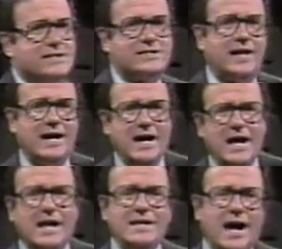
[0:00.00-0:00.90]
say,
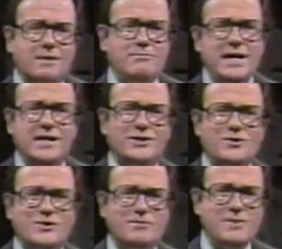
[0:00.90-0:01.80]
not meaning
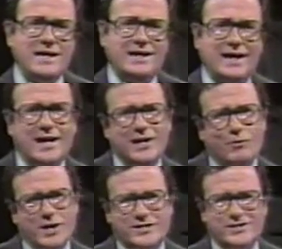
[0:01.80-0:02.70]
to demean any
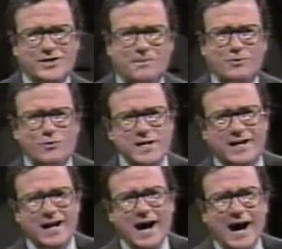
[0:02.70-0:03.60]
Russian
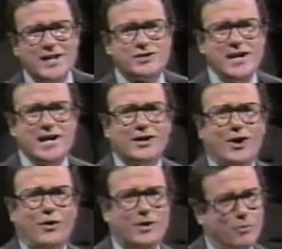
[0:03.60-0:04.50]
submarine, I'd sneak a
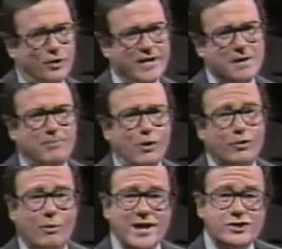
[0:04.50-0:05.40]
note aboard that boat
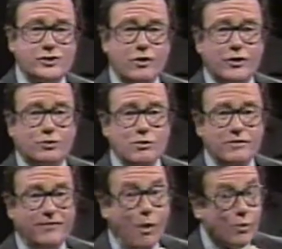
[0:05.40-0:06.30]
and register the crew to
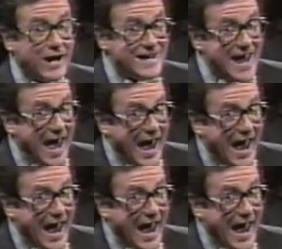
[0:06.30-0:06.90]
vote. Yeah. The